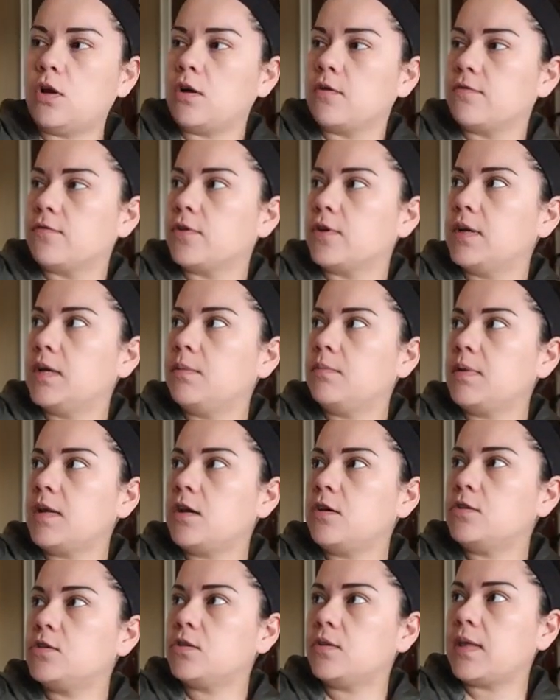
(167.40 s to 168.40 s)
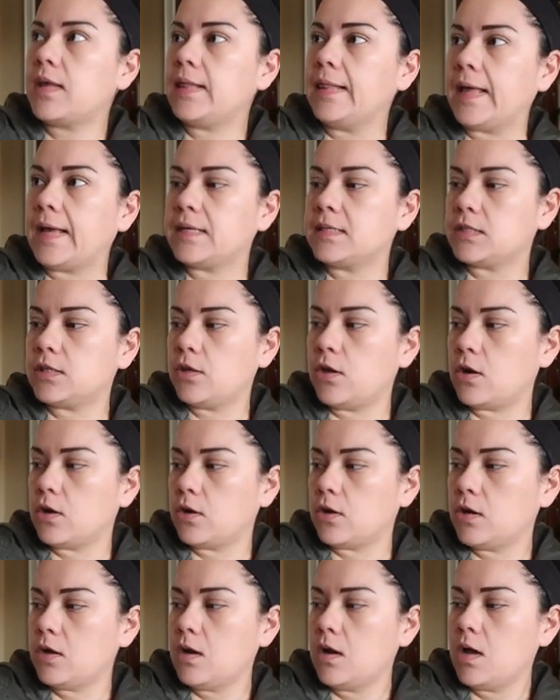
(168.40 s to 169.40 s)
long for him now, so they last
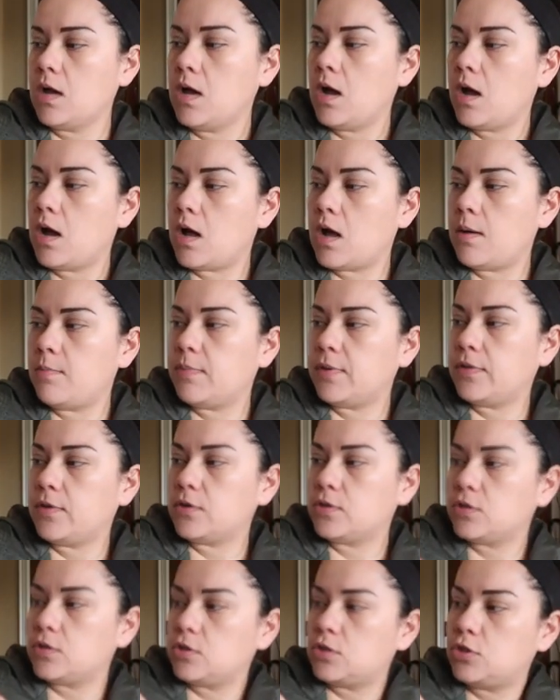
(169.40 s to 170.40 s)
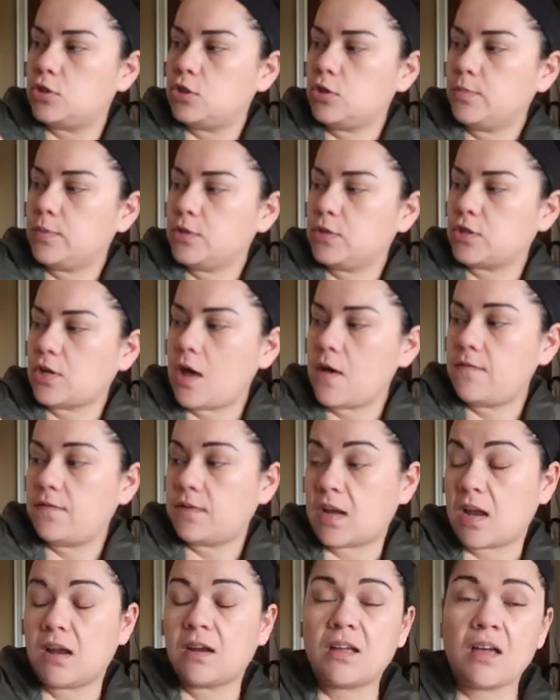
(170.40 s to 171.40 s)
longer. But they're super
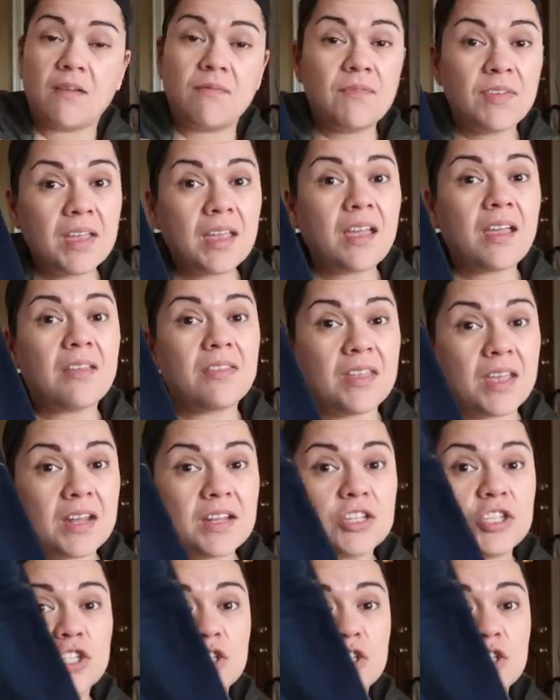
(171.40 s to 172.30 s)
soft and comfy, and that